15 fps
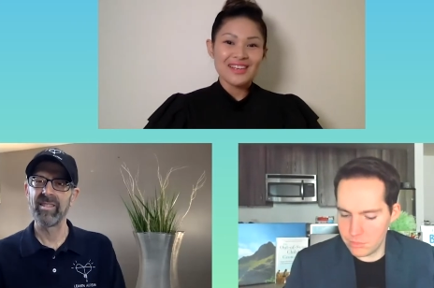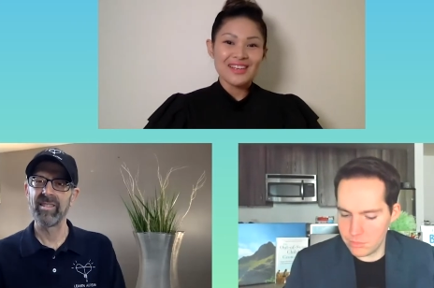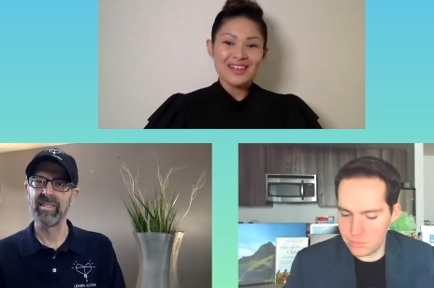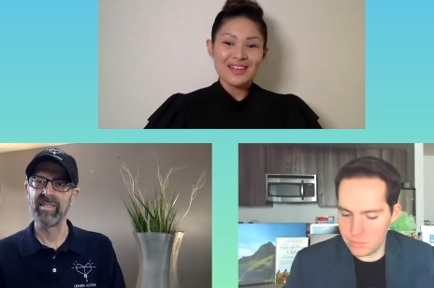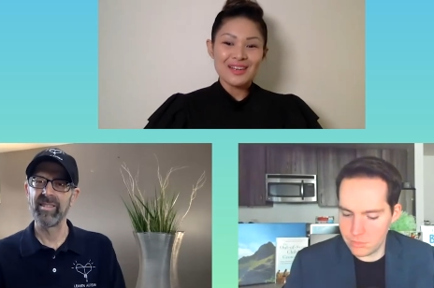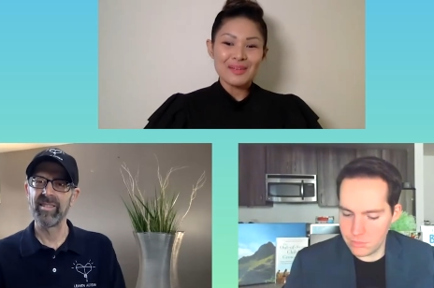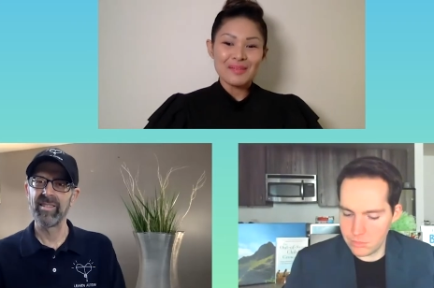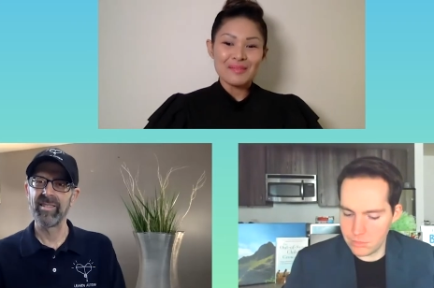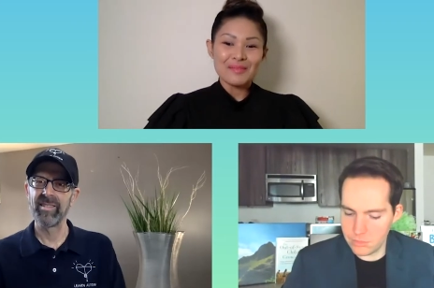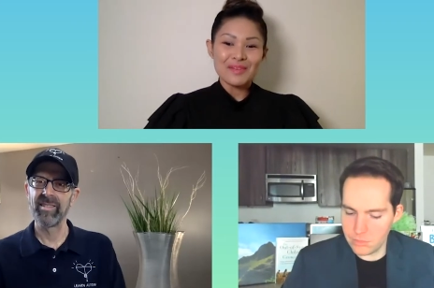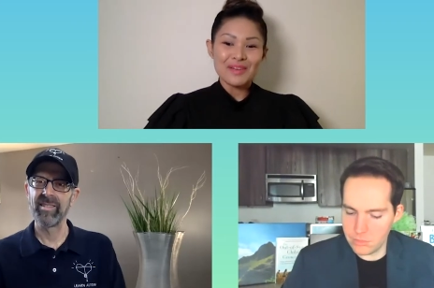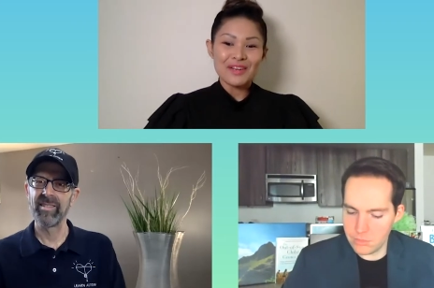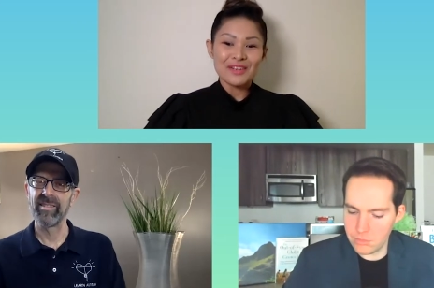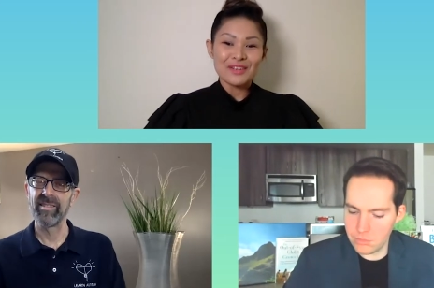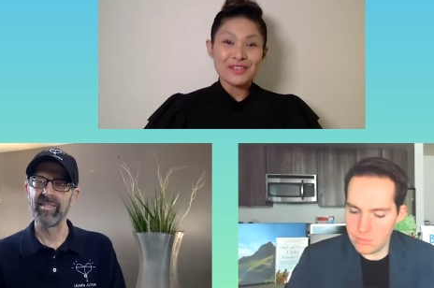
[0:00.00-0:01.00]
Speaker 1: um,
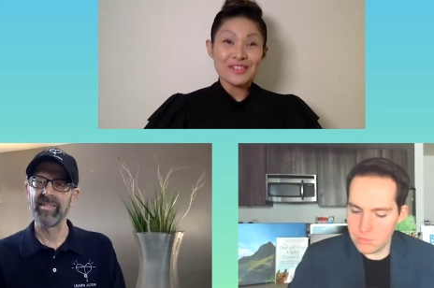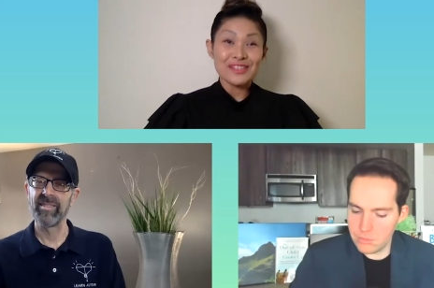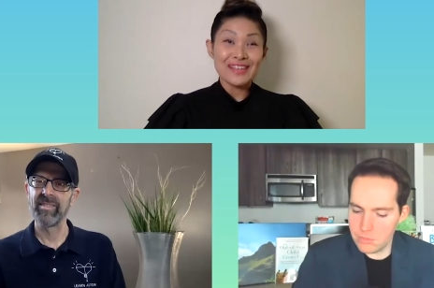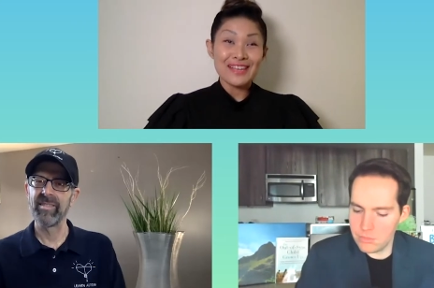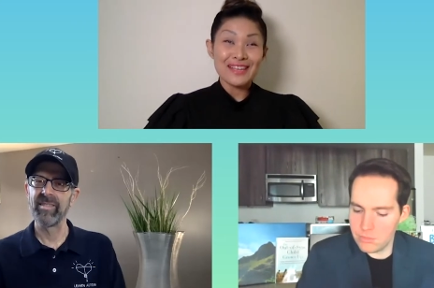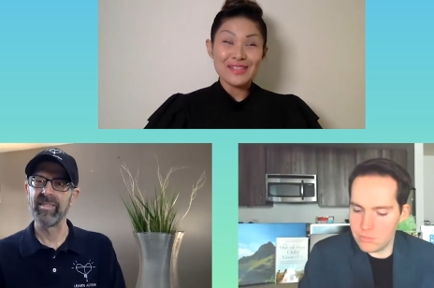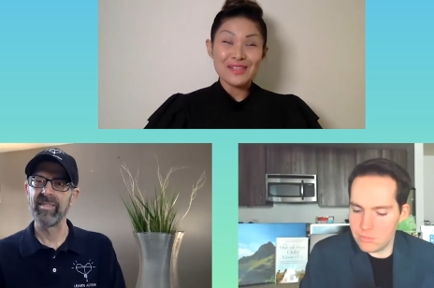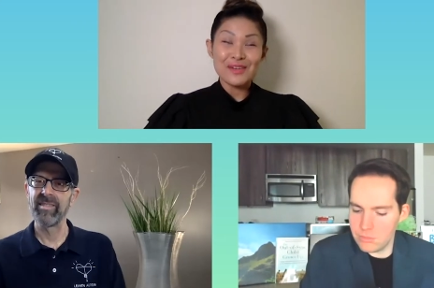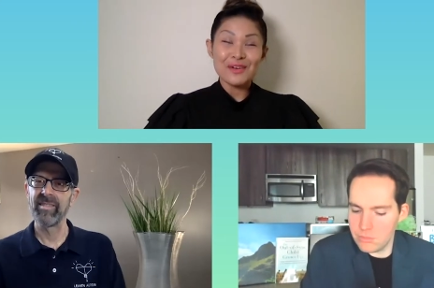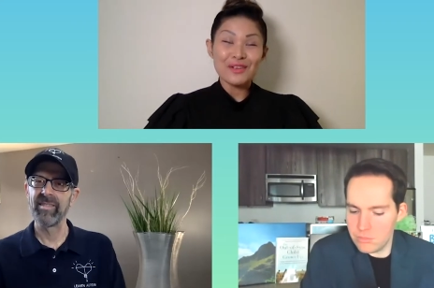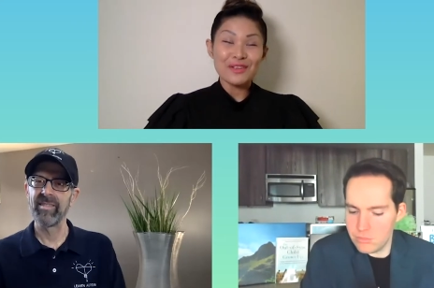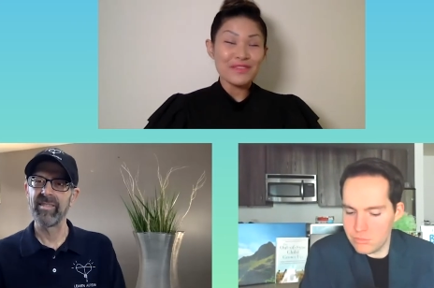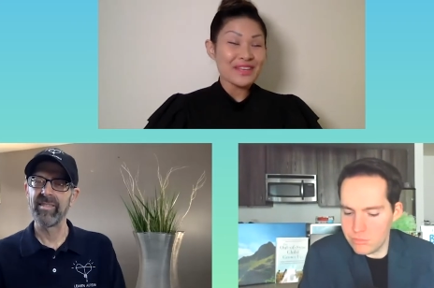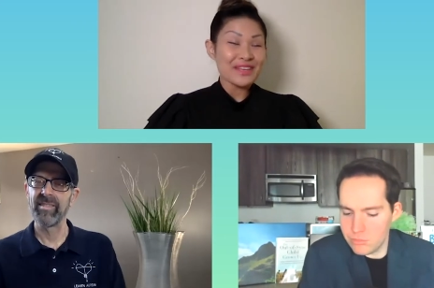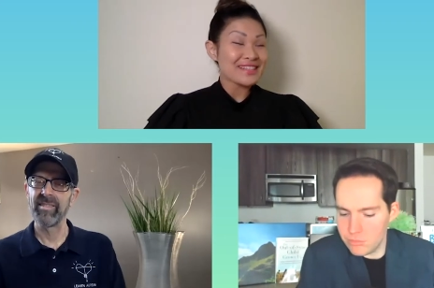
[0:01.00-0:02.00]
understands all
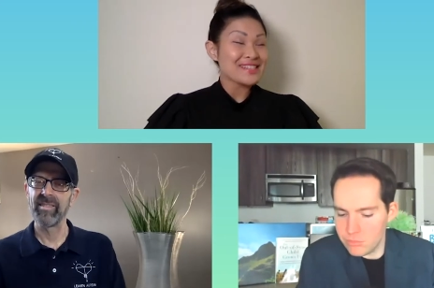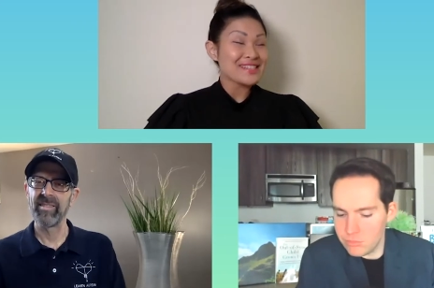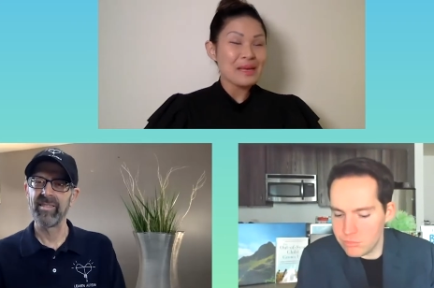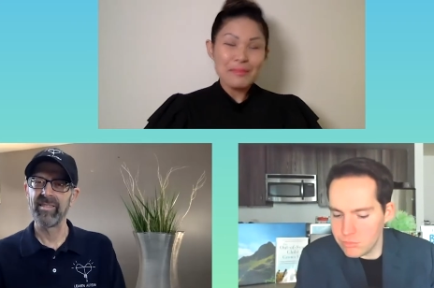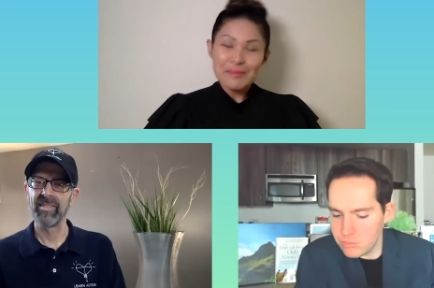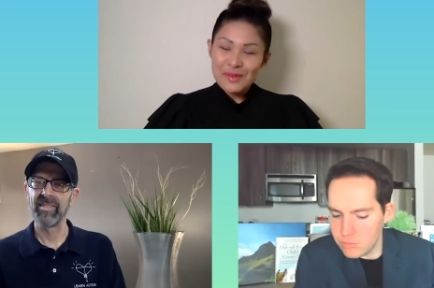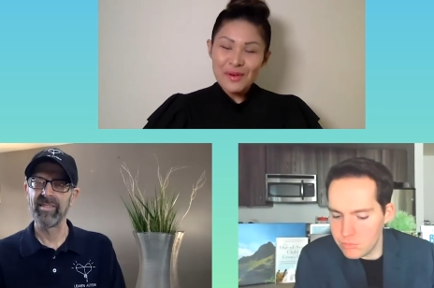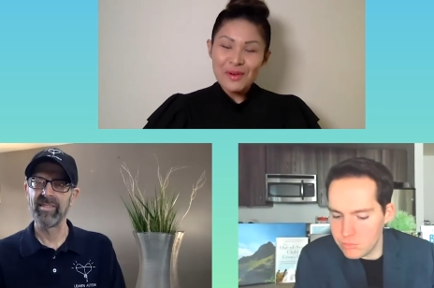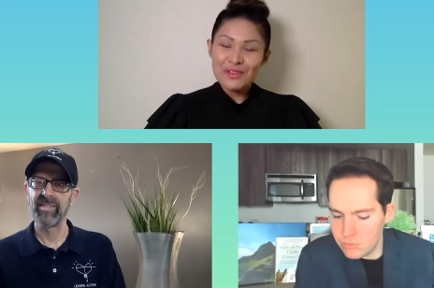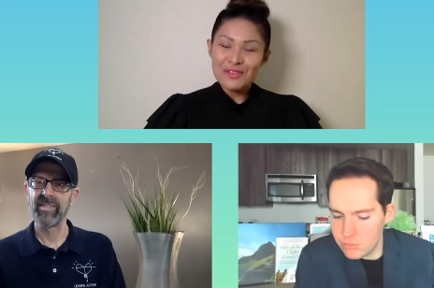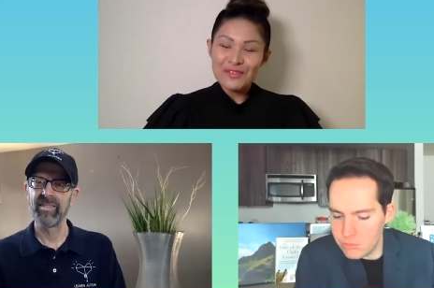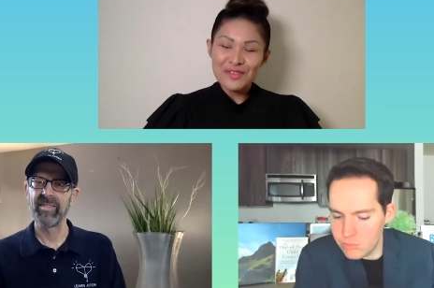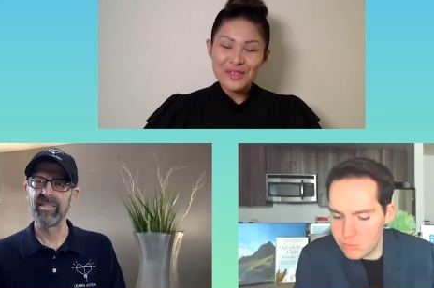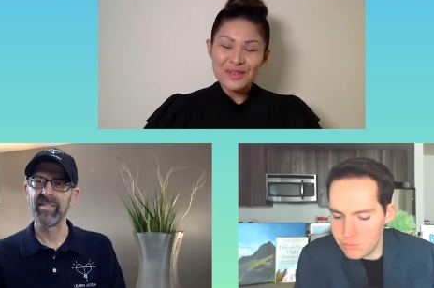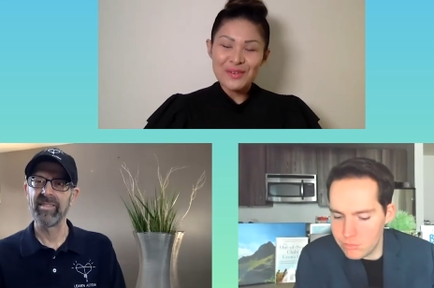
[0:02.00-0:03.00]
of and accepts all of
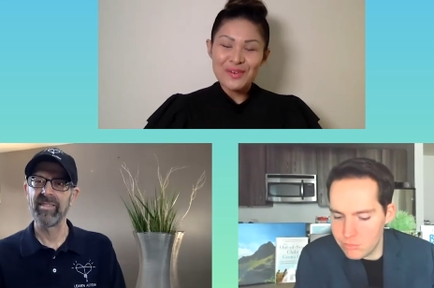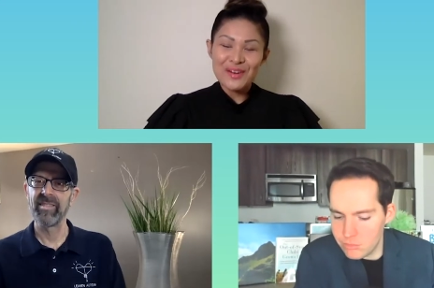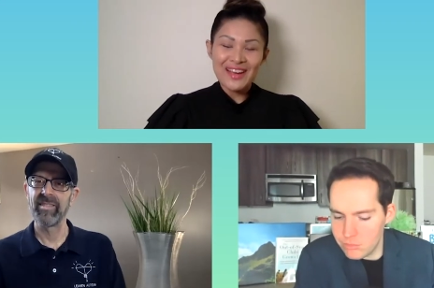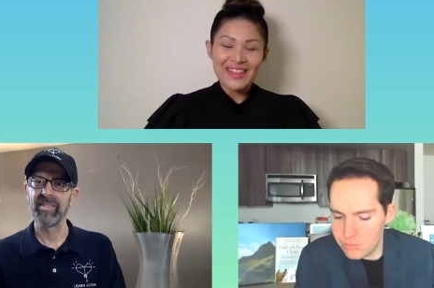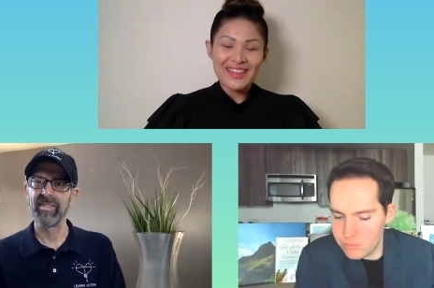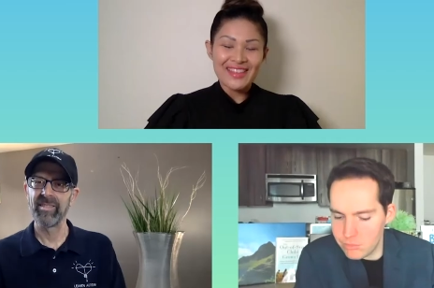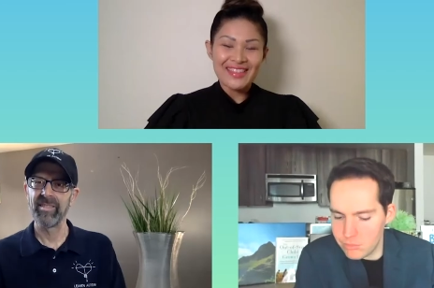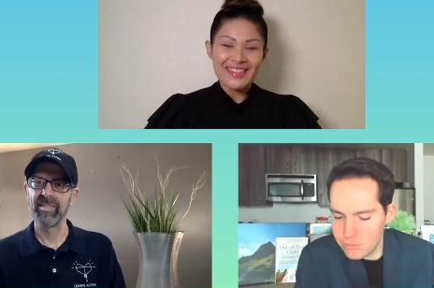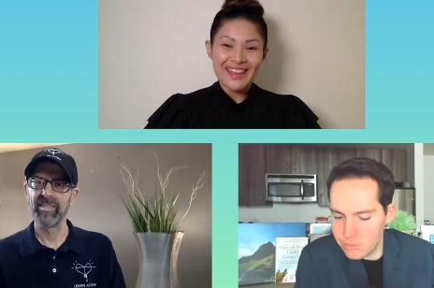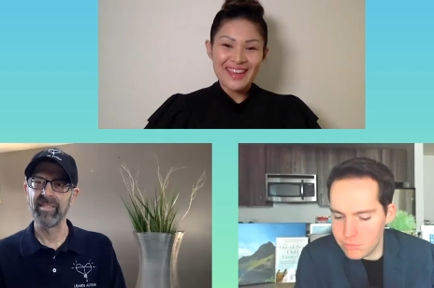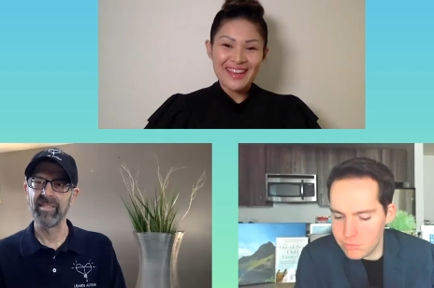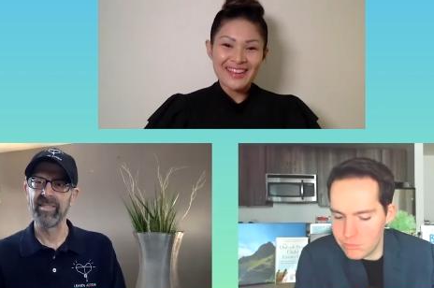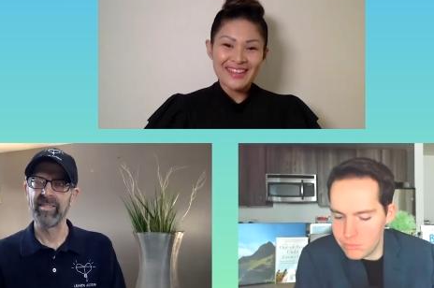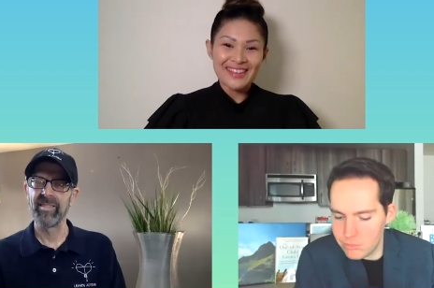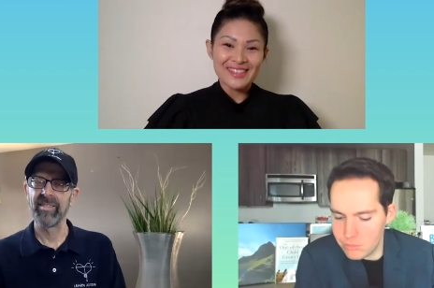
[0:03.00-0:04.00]
you, I think
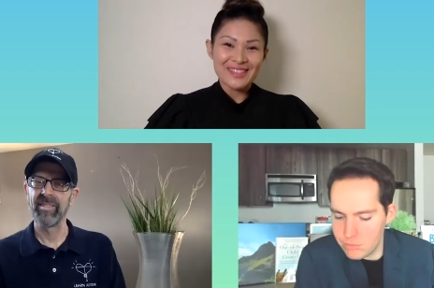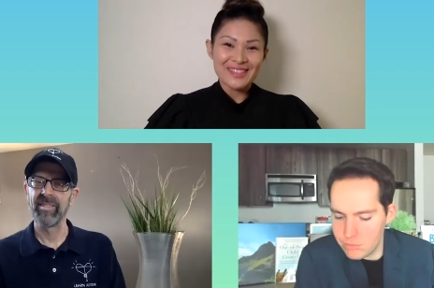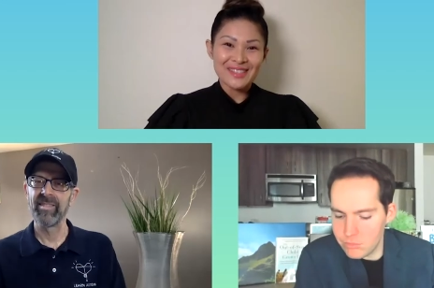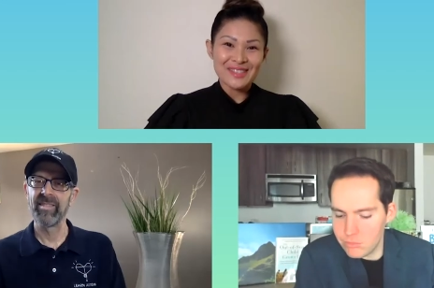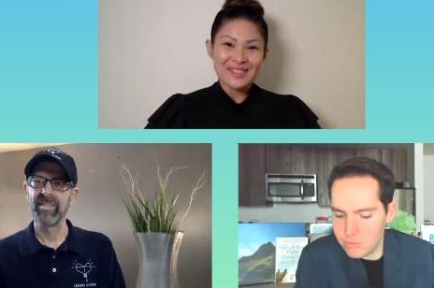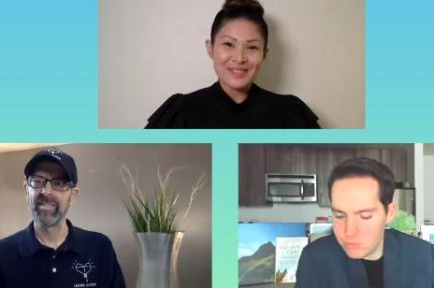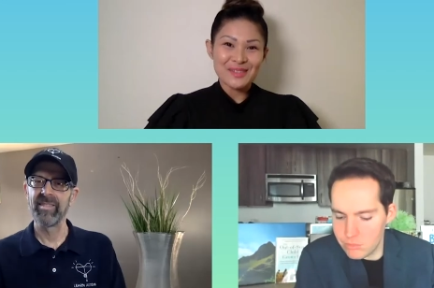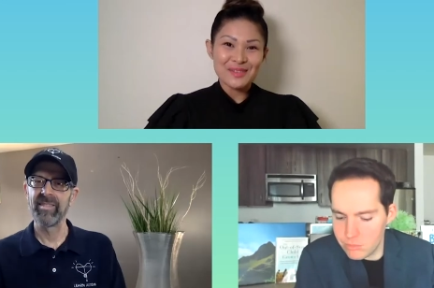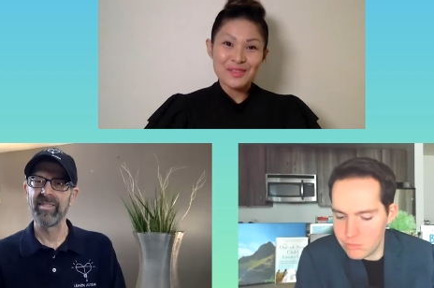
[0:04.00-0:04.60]
that is,